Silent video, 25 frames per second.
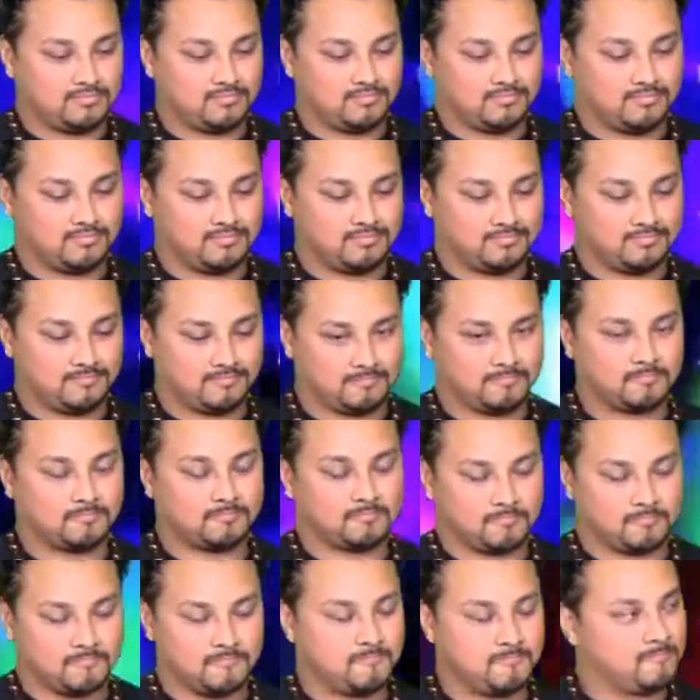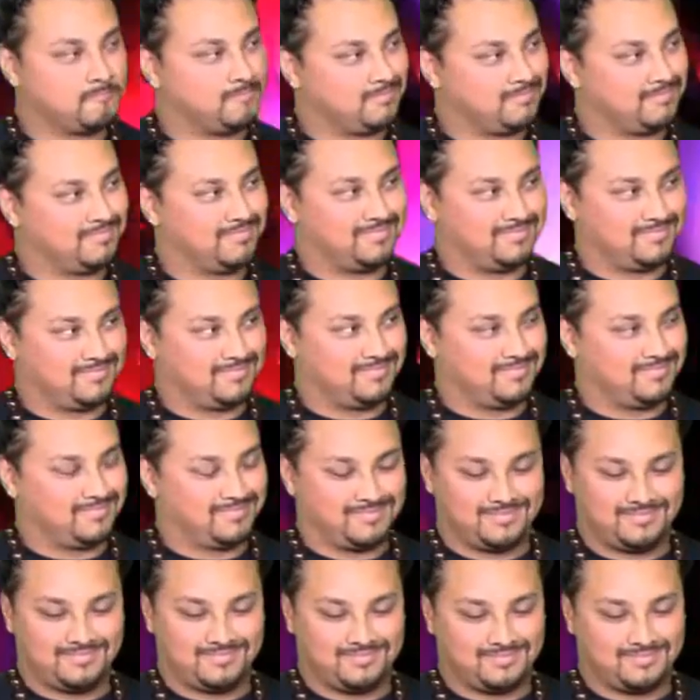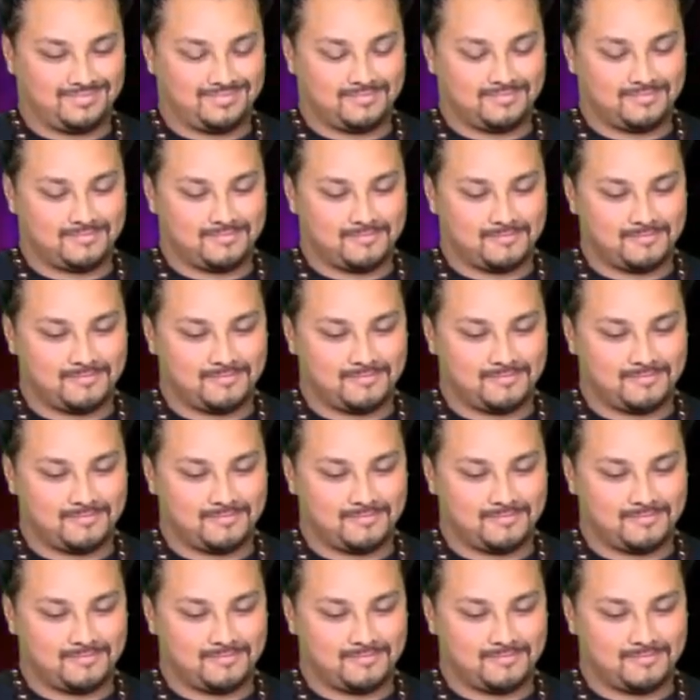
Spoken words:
No words are spoken by the person on screen.